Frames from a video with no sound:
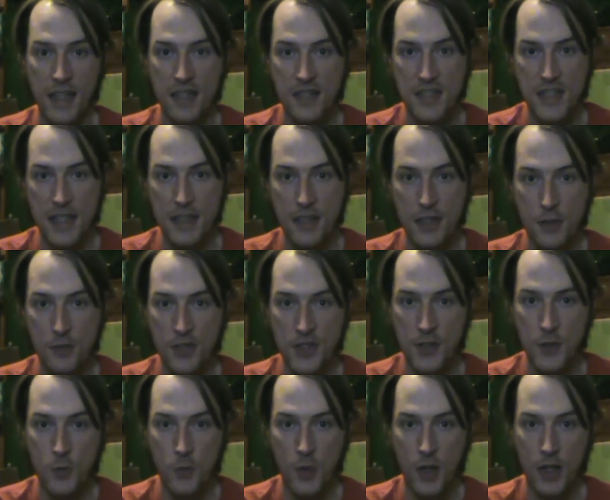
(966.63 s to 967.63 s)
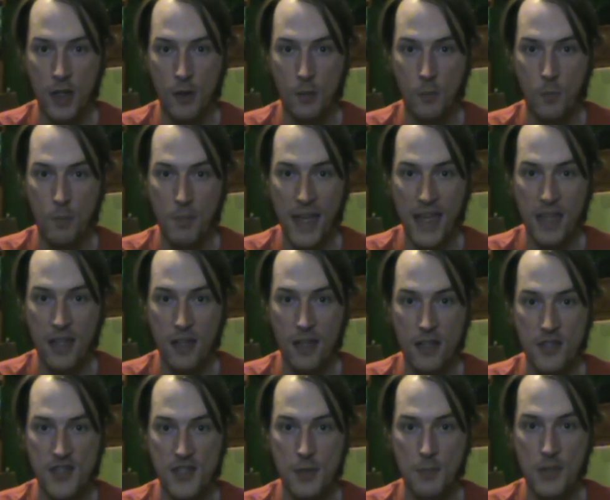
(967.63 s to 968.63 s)
continue to make
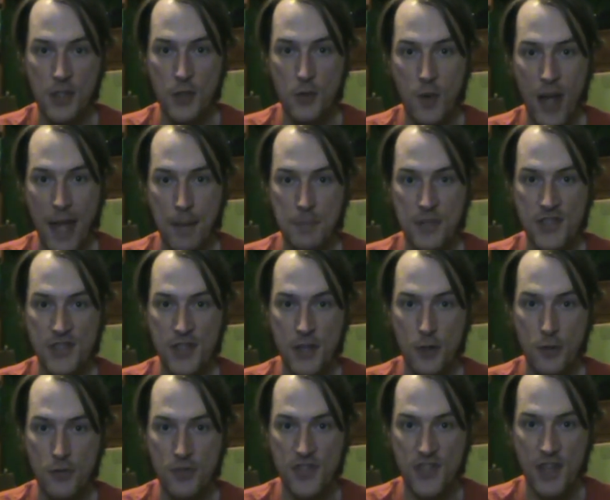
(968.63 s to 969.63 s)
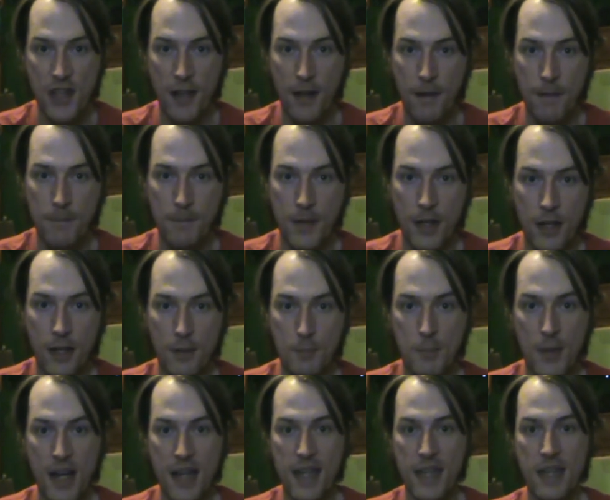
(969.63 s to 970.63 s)
some new episodes of
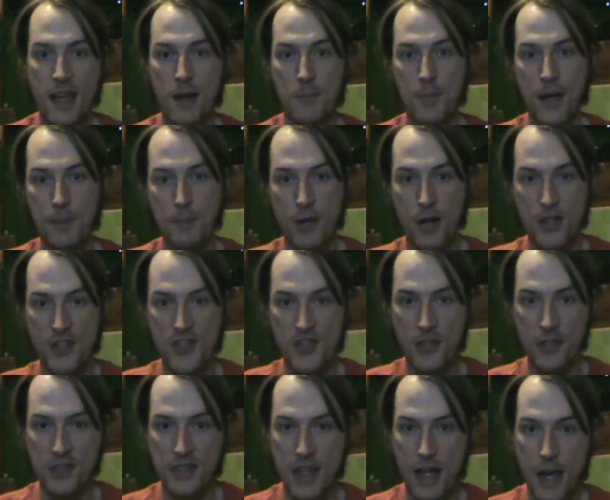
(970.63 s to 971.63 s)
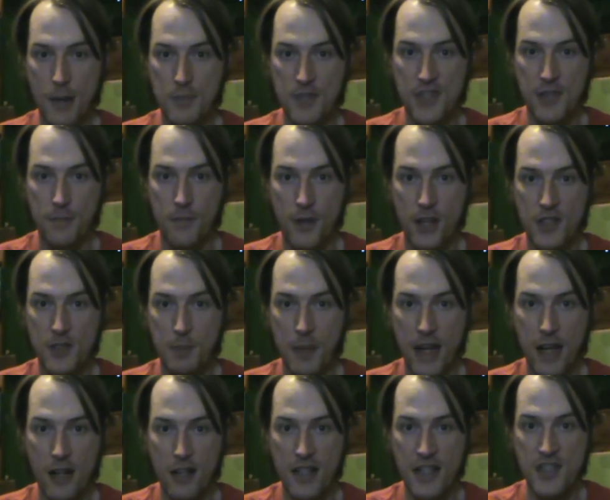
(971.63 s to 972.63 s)
my personal Thomas and Friends
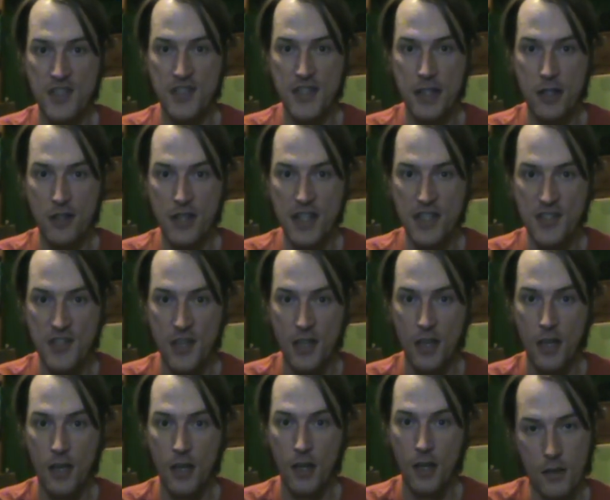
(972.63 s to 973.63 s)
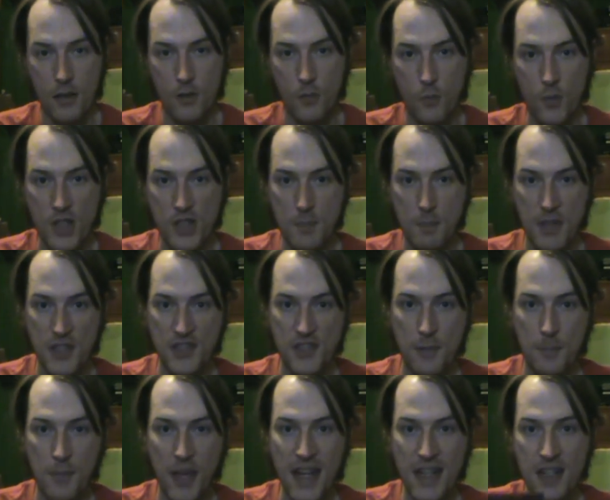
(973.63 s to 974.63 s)
parody series, which must have
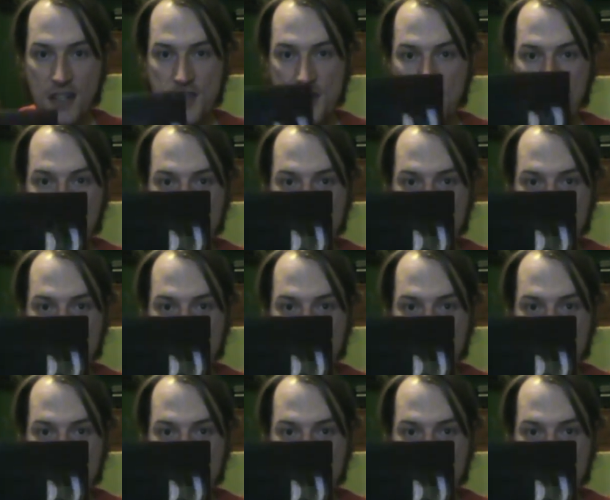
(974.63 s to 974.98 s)
made it so